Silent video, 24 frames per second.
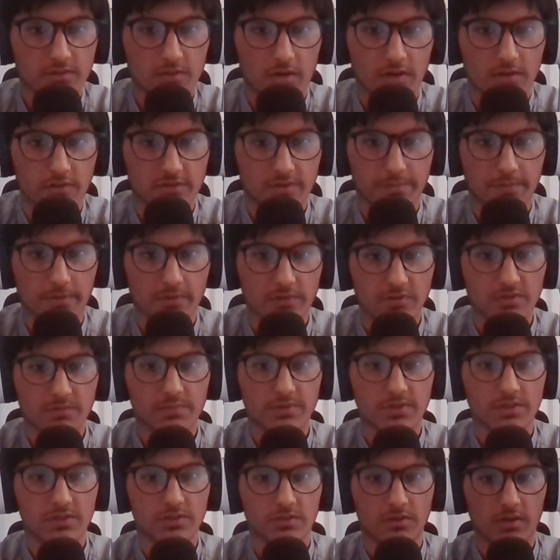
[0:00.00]
it's supposed to be
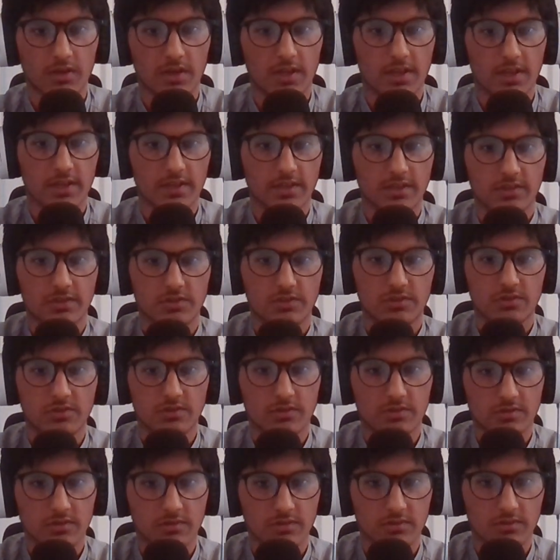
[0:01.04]
your
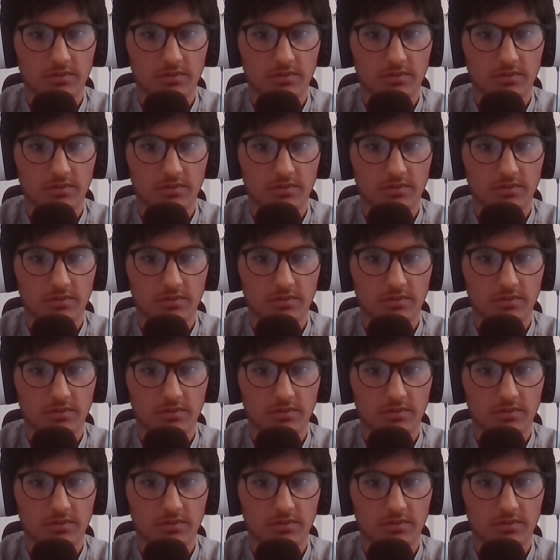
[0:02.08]
age.